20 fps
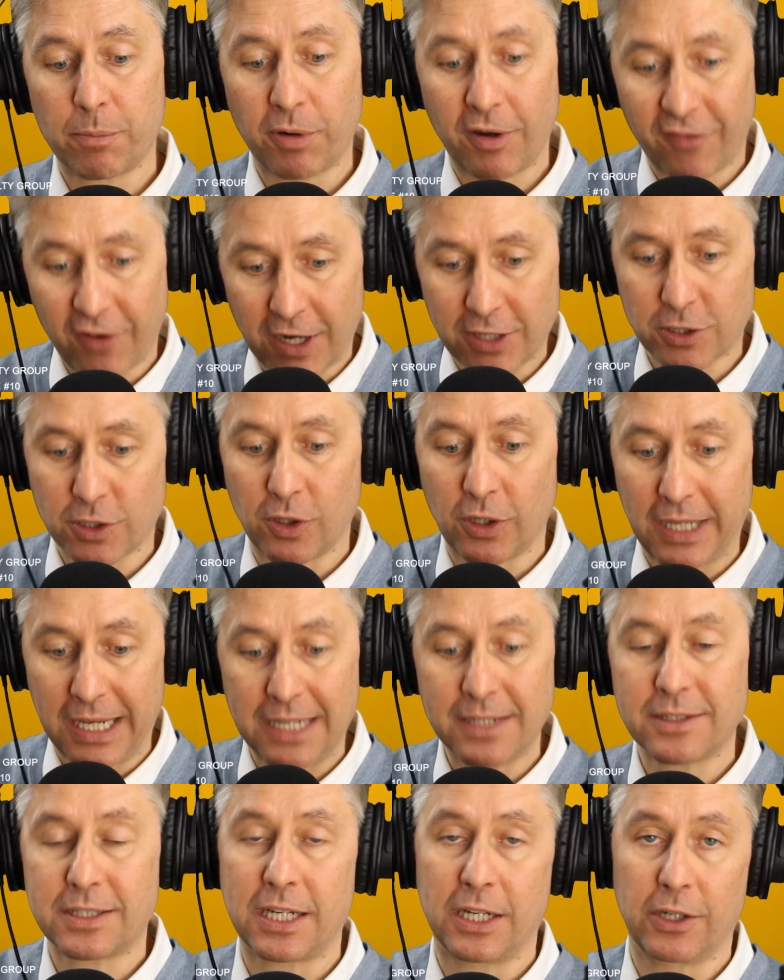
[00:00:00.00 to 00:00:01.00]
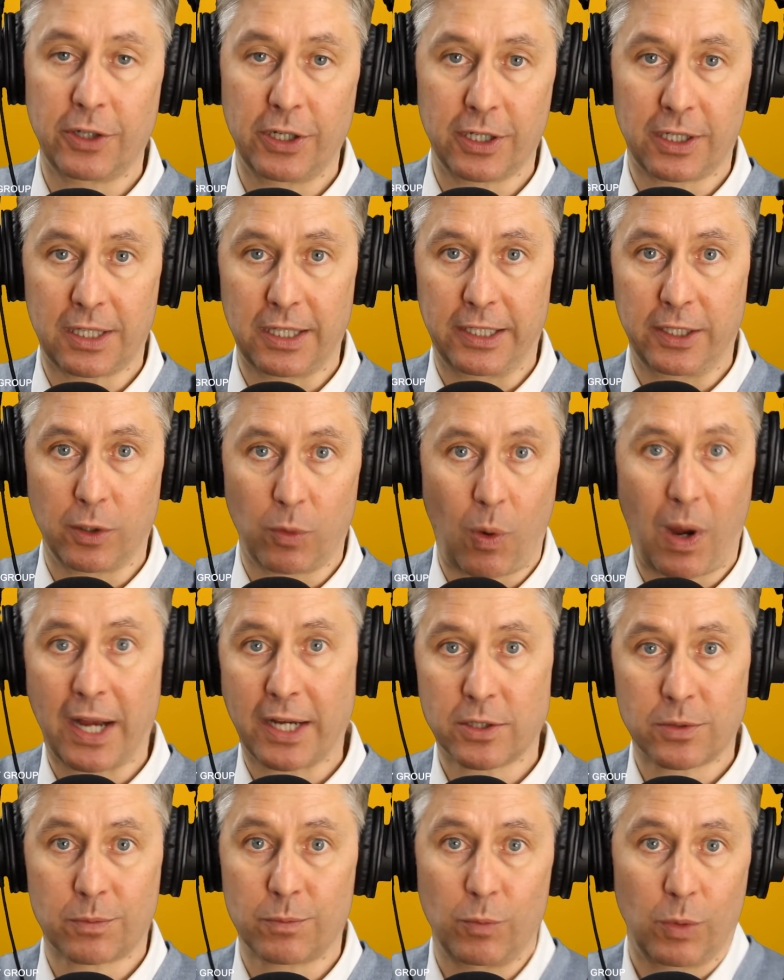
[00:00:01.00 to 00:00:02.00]
professional interior cleaner? Why
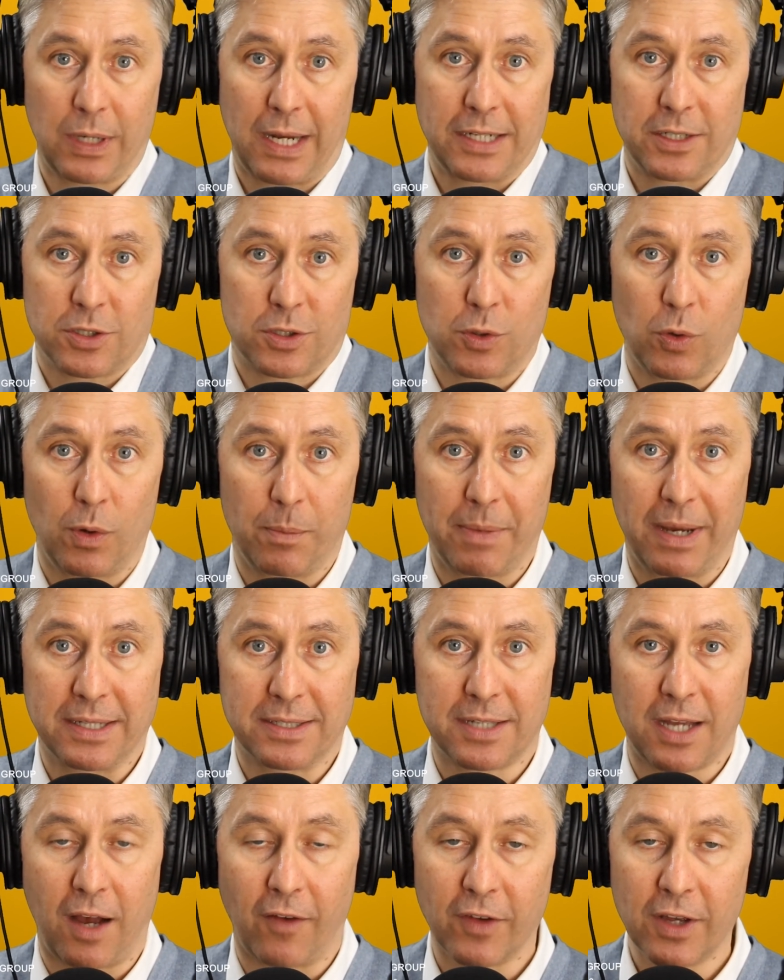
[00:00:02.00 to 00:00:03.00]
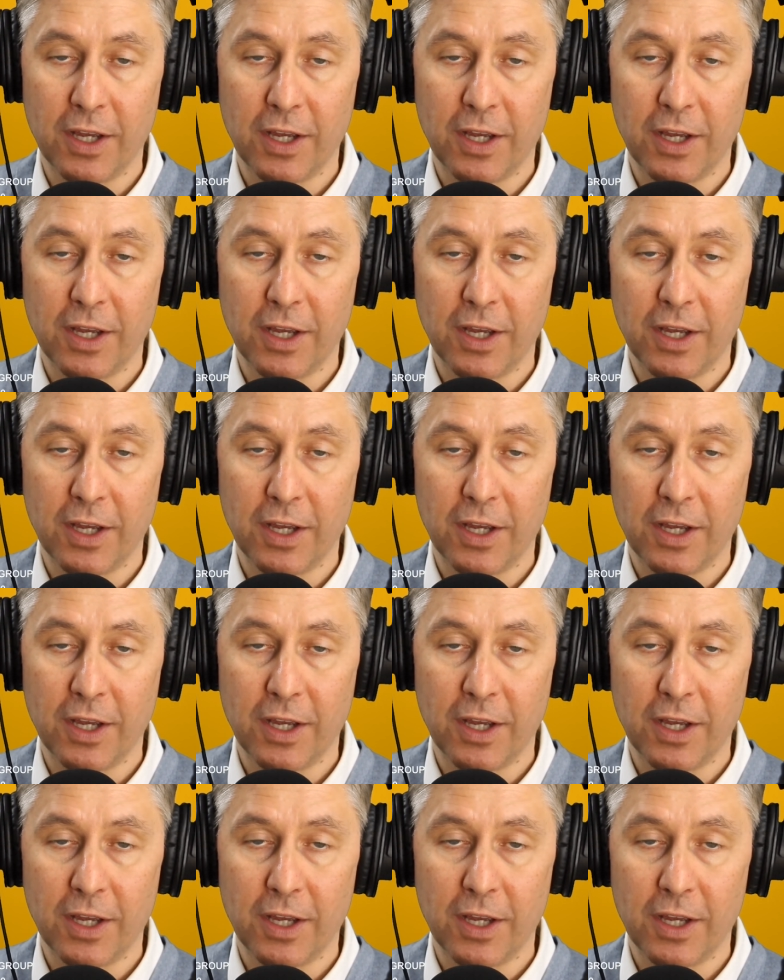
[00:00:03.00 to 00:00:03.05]
sh- wouldn't I just do it myself?